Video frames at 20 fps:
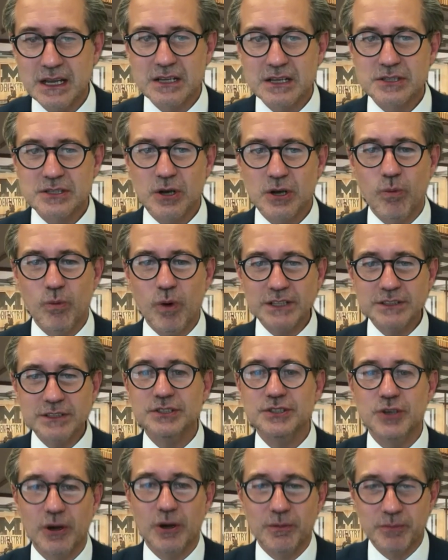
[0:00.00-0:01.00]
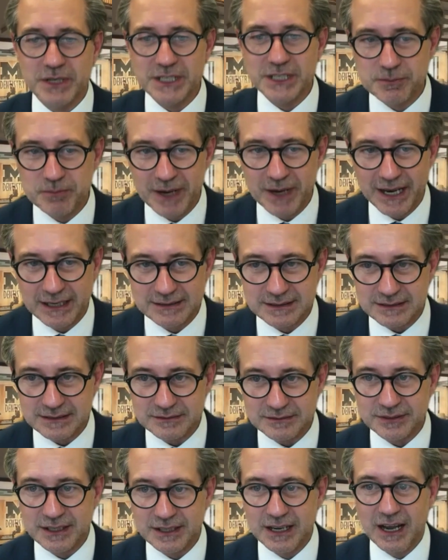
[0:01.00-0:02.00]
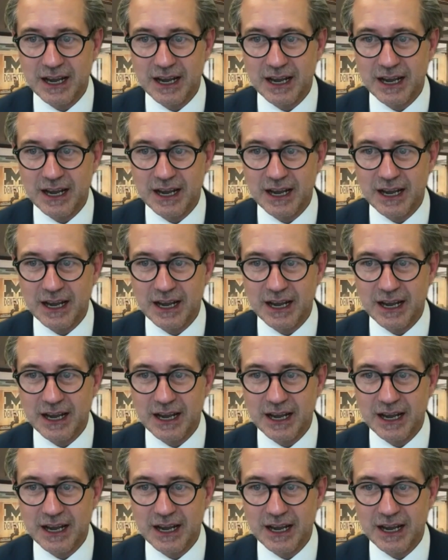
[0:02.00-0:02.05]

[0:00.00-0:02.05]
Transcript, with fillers: So what is your perspective?